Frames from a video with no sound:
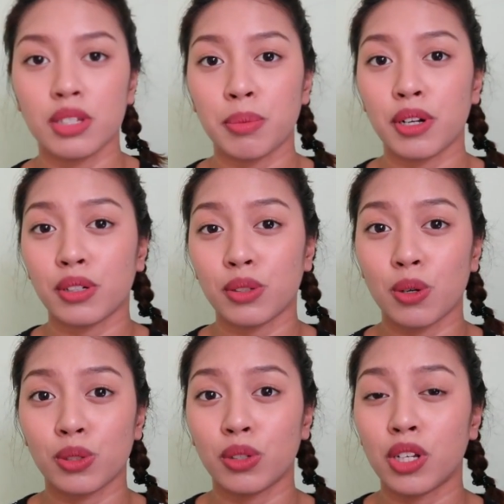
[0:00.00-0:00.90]
This product
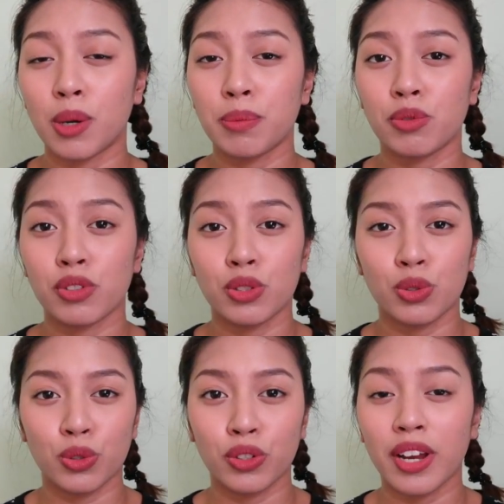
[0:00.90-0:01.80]
also helps
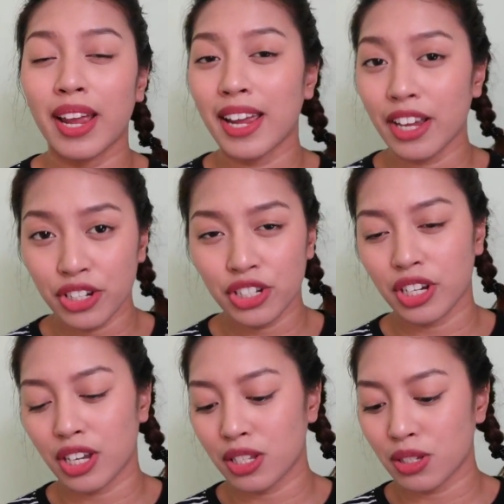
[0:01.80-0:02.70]
restore aged
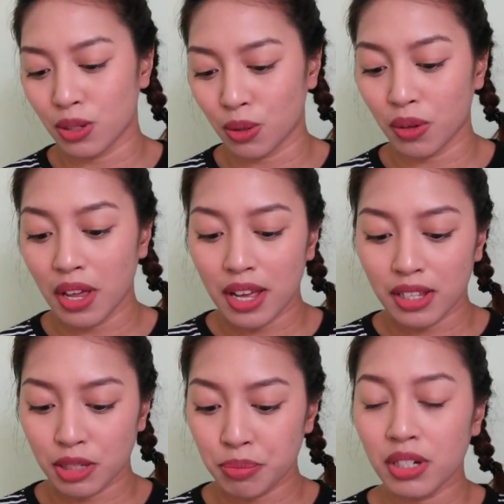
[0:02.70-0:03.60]
skin, so
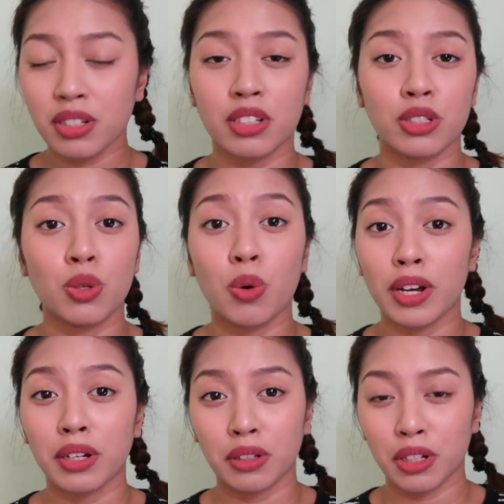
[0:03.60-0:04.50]
this product does
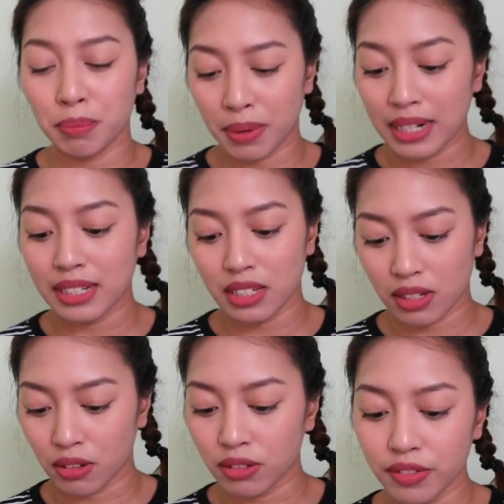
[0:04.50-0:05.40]
quite a lot by
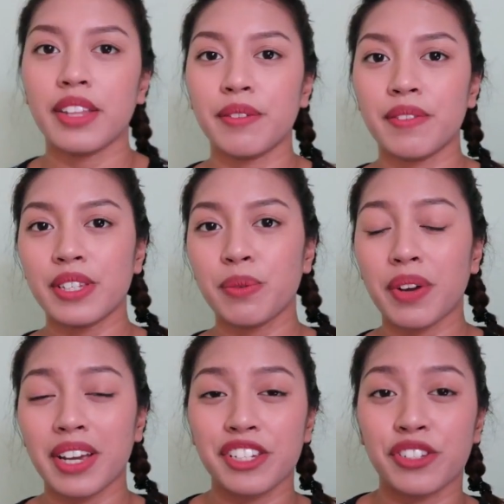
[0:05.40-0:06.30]
itself. And the reason
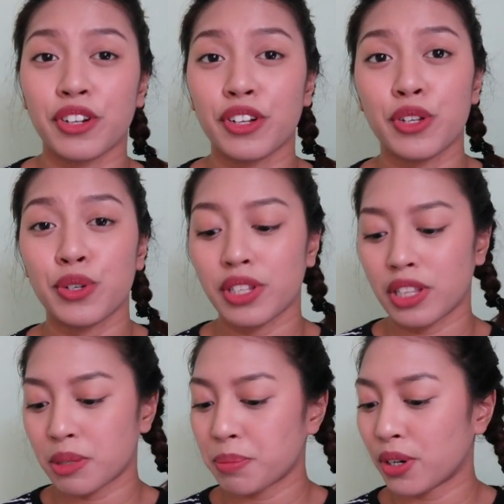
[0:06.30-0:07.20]
why I started
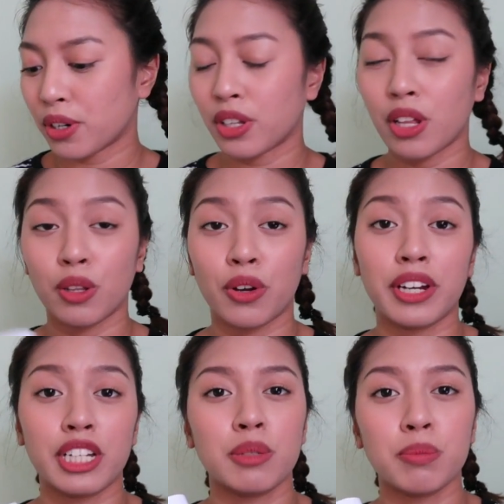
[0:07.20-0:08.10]
using this product a
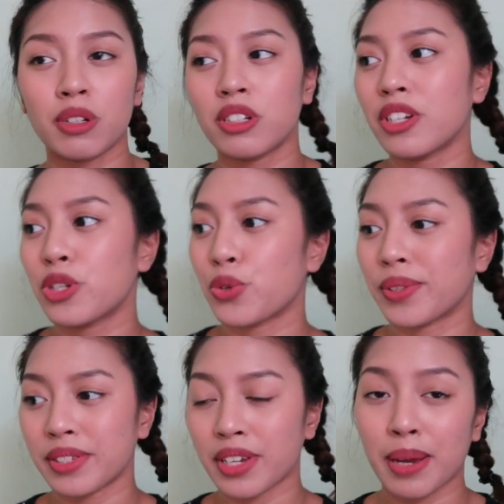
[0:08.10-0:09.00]
lot, especially
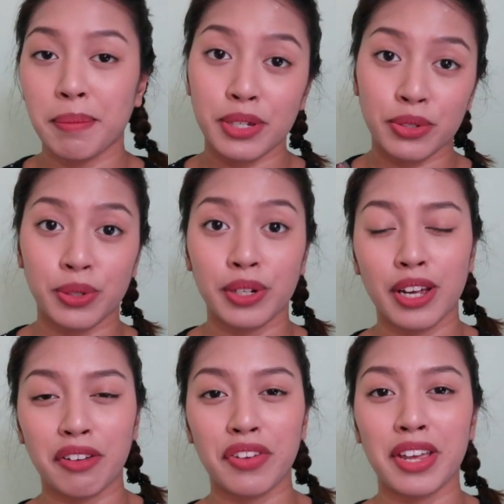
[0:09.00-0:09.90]
during the time I started
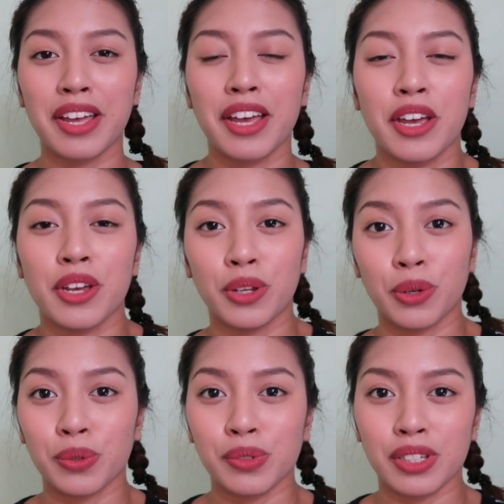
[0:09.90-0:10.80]
having, you
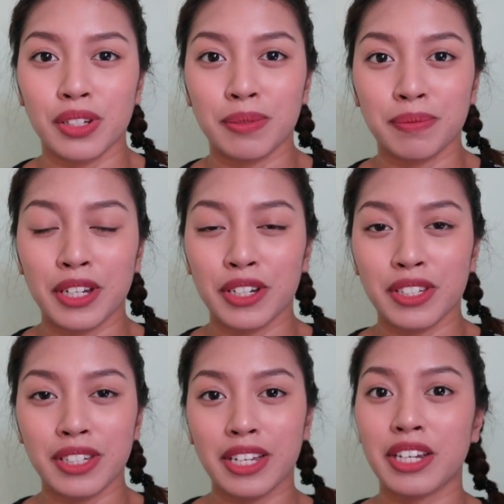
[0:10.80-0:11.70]
know, some
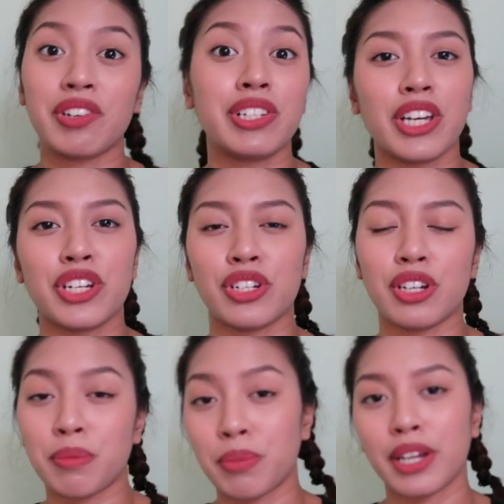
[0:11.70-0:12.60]
skin irritation
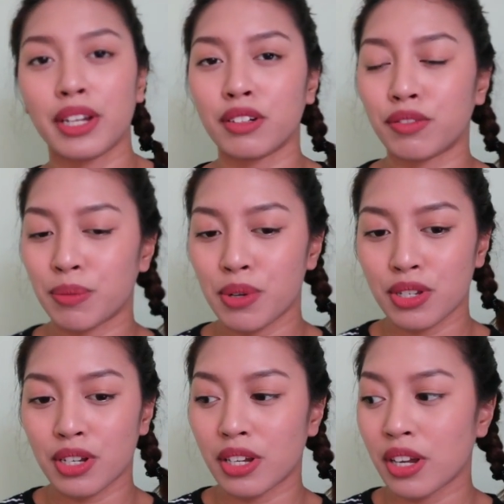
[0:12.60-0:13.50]
and breakout from
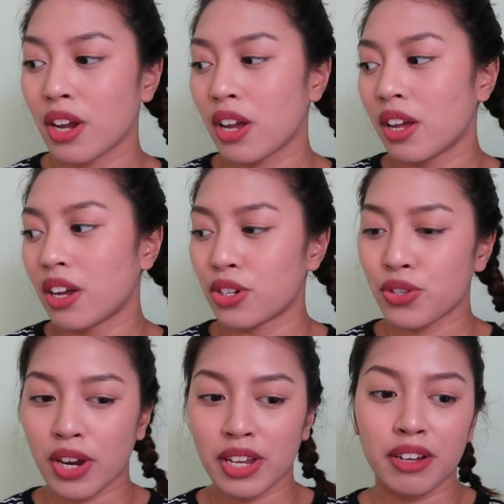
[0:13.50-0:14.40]
using and
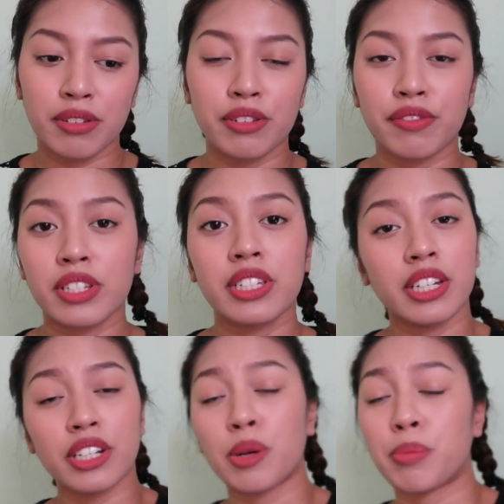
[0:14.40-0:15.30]
trying out different
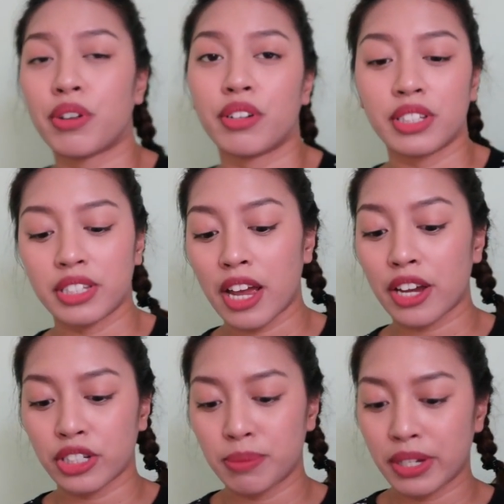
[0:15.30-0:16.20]
skincare products, is
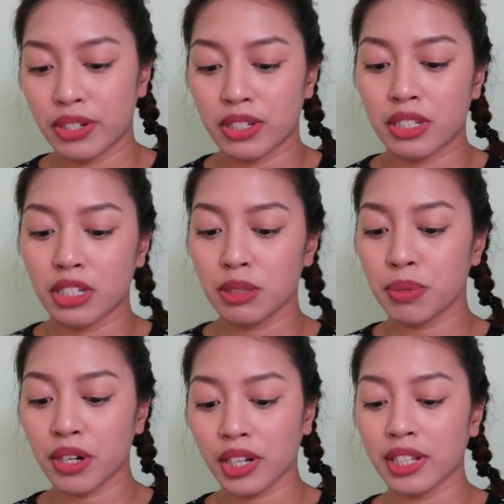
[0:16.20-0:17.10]
actually because this
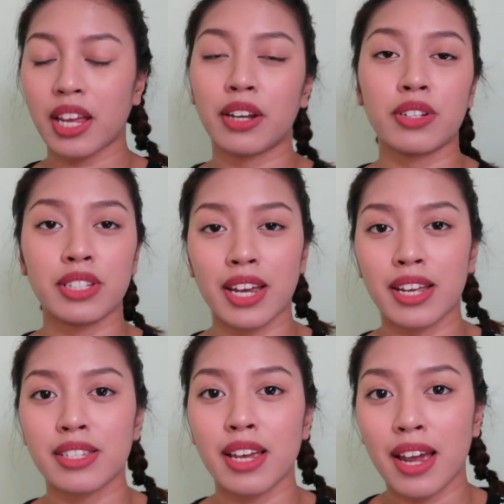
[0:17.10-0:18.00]
product
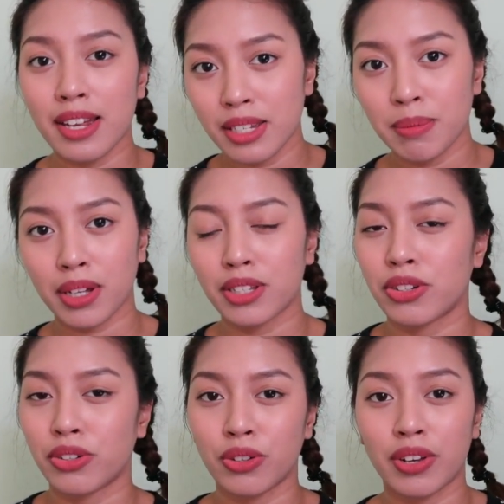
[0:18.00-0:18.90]
contains
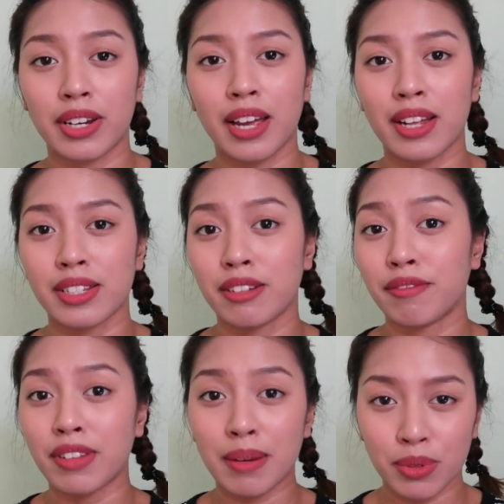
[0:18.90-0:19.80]
antibacterial and
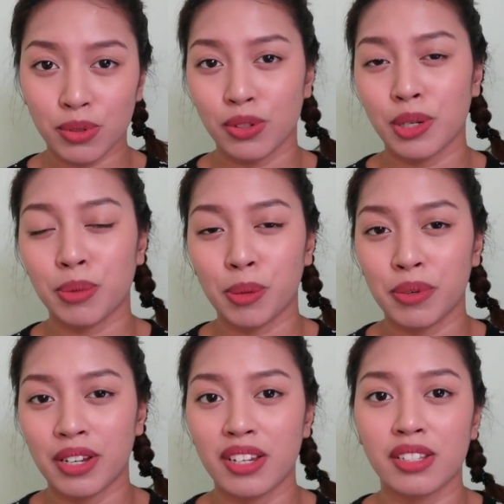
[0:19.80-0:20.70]
anti-inflammatory
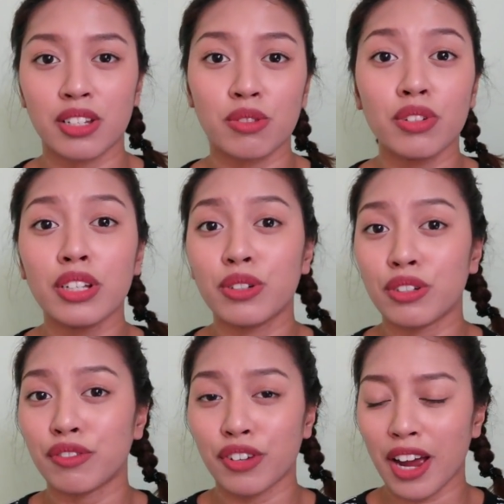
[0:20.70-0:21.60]
properties that's really
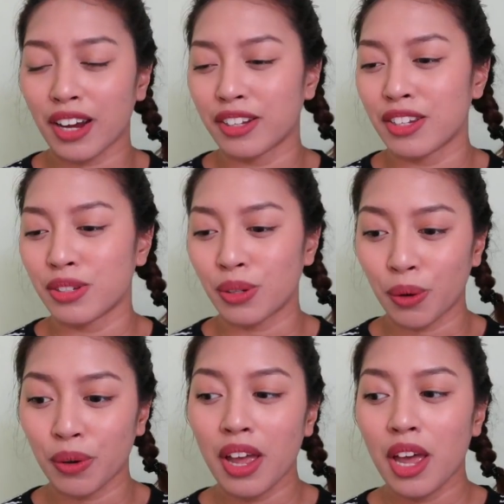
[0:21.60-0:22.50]
good for acne.
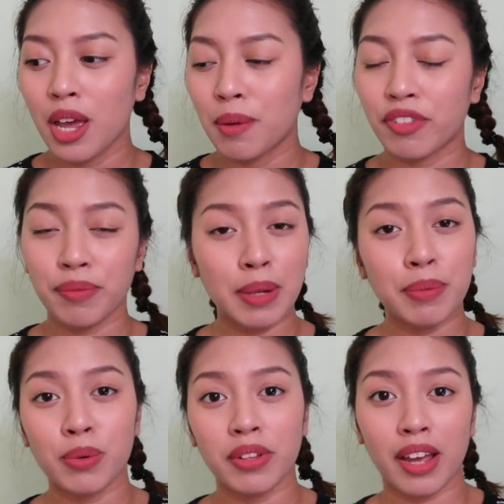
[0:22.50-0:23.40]
So for
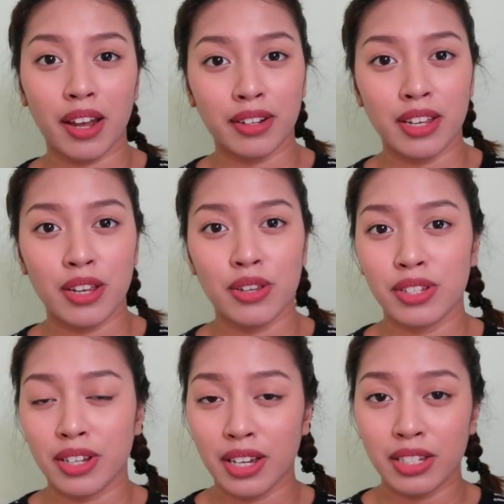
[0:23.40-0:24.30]
people with acne, you
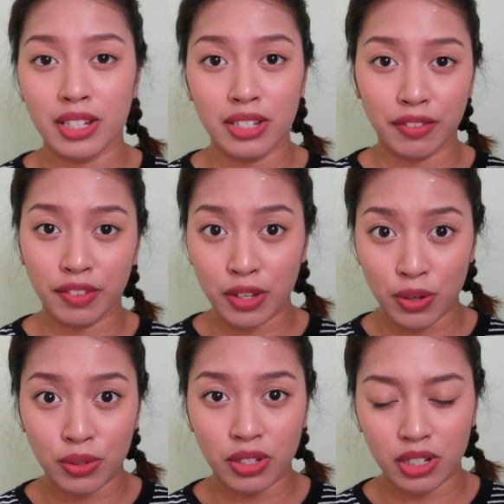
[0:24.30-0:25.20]
guys can
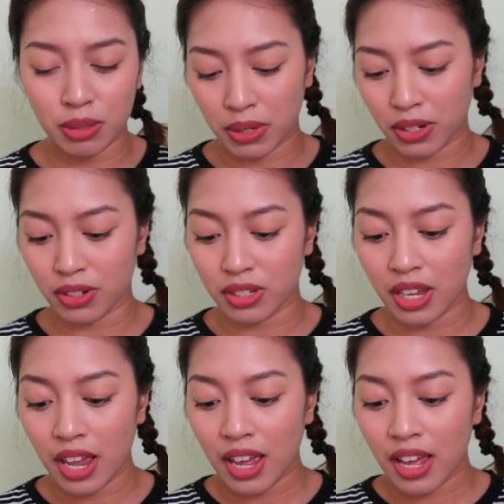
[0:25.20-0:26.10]
definitely use this
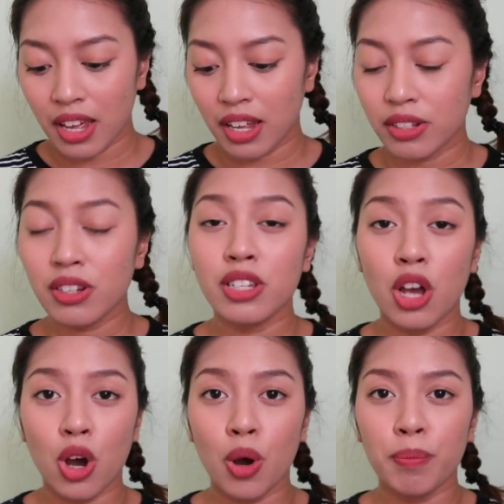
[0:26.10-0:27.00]
because it does
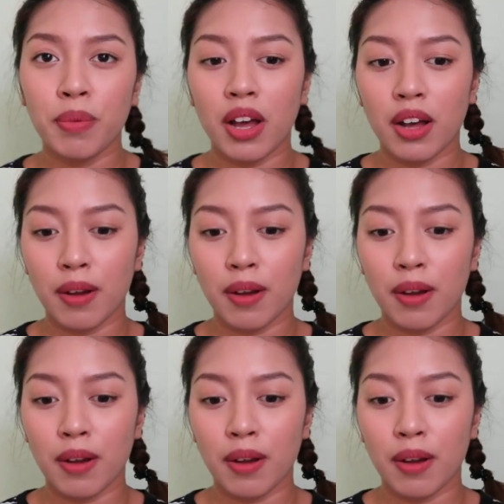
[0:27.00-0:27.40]
help,